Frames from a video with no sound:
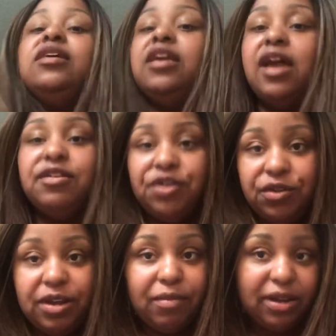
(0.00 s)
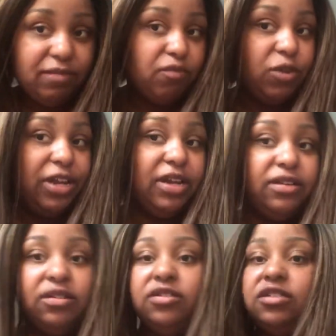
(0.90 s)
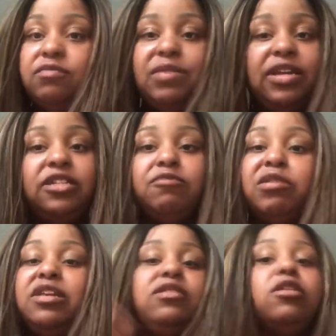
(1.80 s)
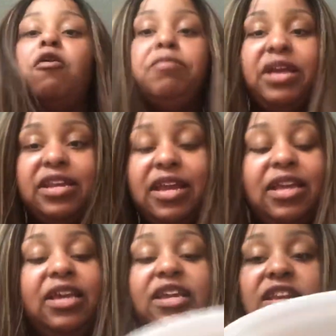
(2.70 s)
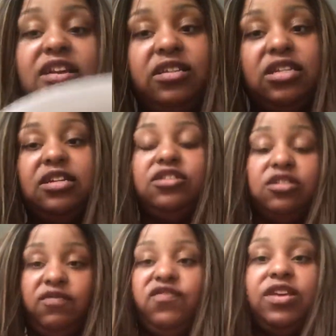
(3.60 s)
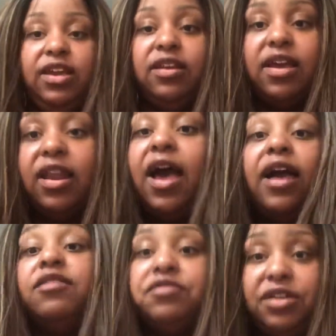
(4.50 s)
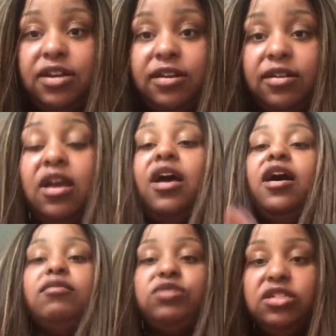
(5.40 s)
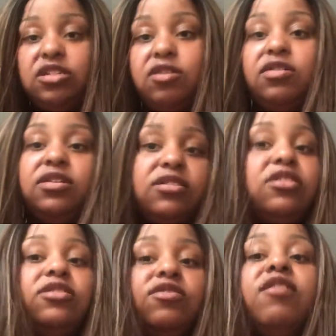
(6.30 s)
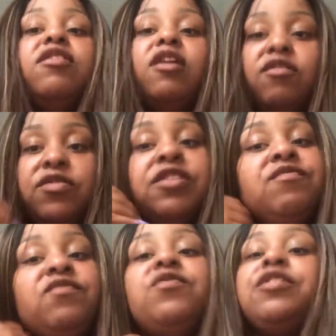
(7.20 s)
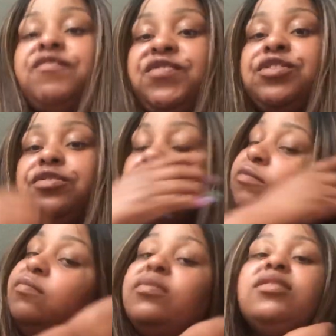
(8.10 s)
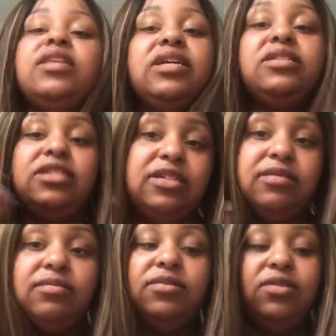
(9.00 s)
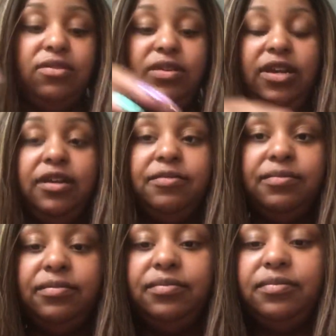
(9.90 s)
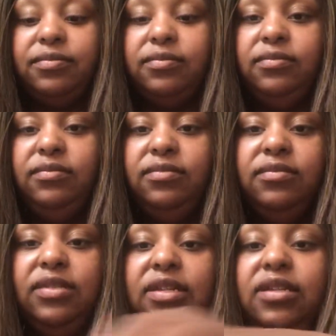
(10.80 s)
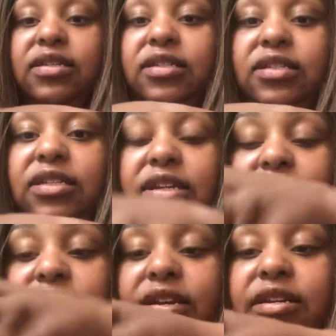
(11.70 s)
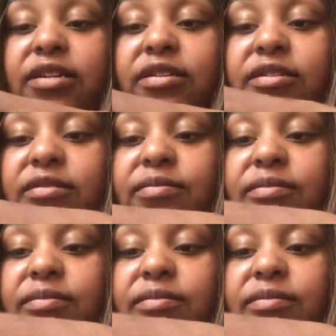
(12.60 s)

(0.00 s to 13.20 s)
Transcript: And I know that my wig looks a mess, but don't pay that any attention. Forget that. I don't care. I'm just on here to do a, a re review. That's it. Okay. Let's see how they is.